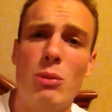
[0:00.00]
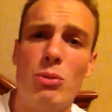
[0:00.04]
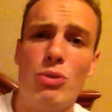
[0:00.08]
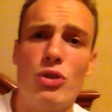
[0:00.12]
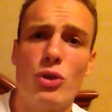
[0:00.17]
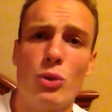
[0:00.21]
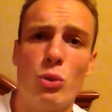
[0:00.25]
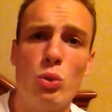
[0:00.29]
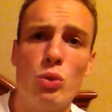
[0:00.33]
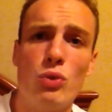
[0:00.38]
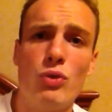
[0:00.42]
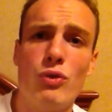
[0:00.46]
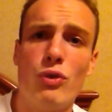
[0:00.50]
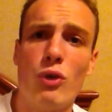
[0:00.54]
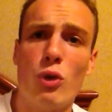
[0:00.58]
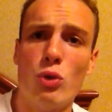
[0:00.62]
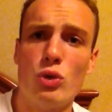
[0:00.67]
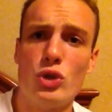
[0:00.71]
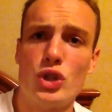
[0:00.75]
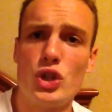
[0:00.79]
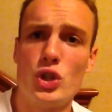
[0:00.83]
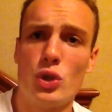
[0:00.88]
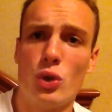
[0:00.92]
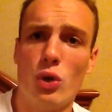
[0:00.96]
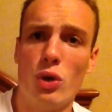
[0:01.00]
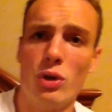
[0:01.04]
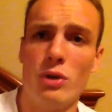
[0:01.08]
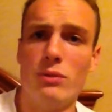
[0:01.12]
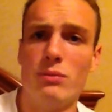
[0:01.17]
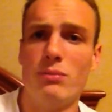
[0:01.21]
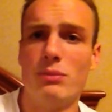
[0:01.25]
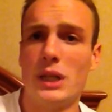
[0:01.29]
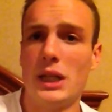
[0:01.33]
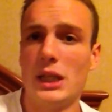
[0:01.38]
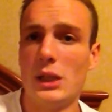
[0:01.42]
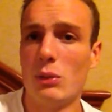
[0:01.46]
So we'll fall short
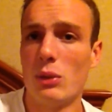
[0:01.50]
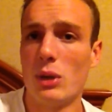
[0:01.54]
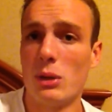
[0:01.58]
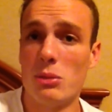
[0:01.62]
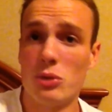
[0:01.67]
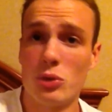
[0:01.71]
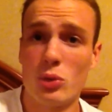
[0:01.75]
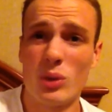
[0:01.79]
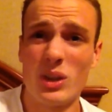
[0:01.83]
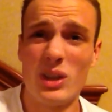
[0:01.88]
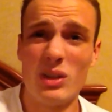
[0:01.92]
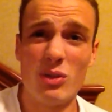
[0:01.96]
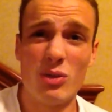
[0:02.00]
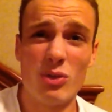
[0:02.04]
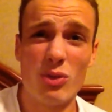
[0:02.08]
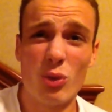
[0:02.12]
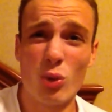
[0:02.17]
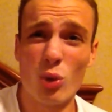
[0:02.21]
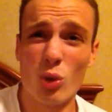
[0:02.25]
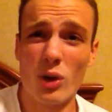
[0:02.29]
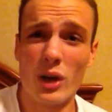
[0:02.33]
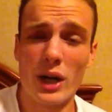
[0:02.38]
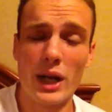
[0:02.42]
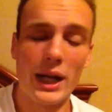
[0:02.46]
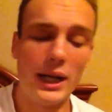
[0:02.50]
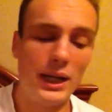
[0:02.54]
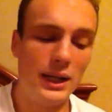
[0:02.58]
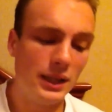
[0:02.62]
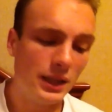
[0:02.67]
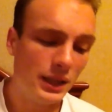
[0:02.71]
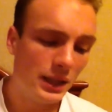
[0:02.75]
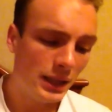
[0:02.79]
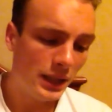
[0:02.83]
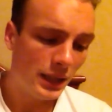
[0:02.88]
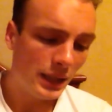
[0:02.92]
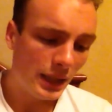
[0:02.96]
anywhere between 4 and
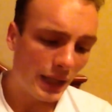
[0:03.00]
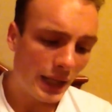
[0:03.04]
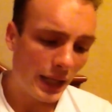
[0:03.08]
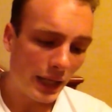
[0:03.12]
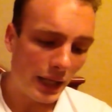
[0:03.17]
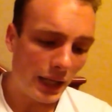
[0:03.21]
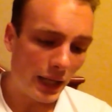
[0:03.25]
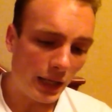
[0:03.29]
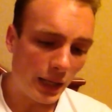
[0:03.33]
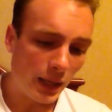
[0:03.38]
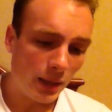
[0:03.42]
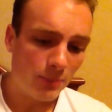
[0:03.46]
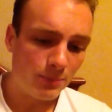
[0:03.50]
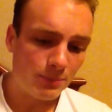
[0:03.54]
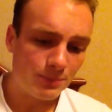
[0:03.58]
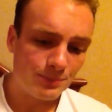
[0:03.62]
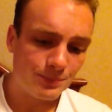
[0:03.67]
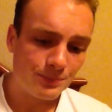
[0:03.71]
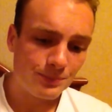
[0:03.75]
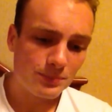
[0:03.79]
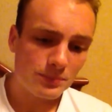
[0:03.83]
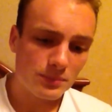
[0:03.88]
8.